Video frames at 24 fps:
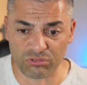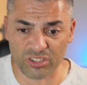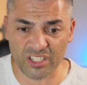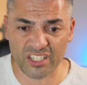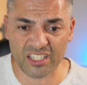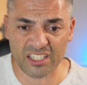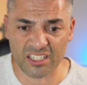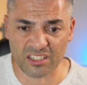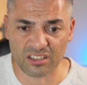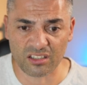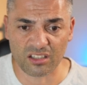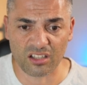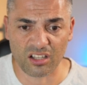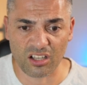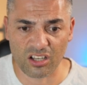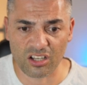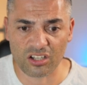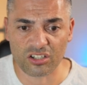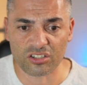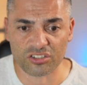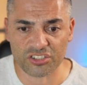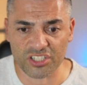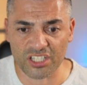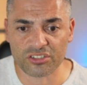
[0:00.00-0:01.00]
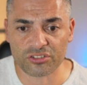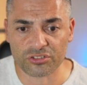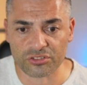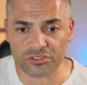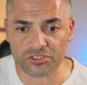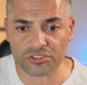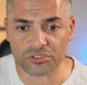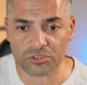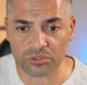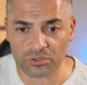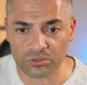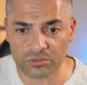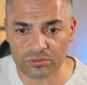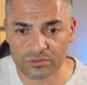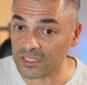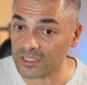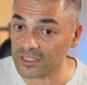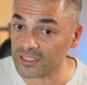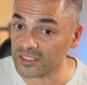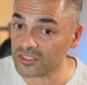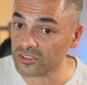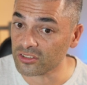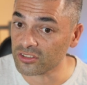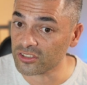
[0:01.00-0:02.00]
really large entrance hall,
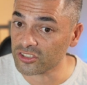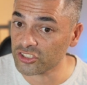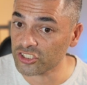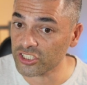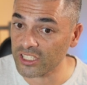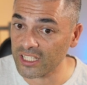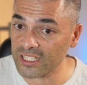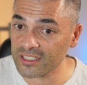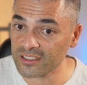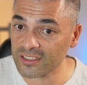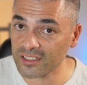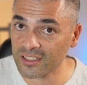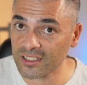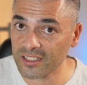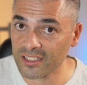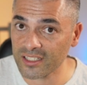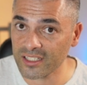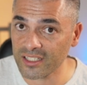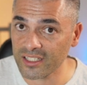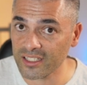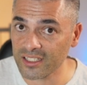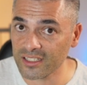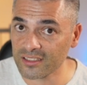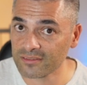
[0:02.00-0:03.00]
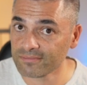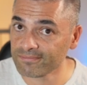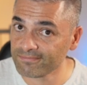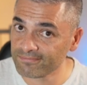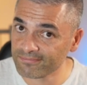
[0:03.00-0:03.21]
and it's got a chandelier.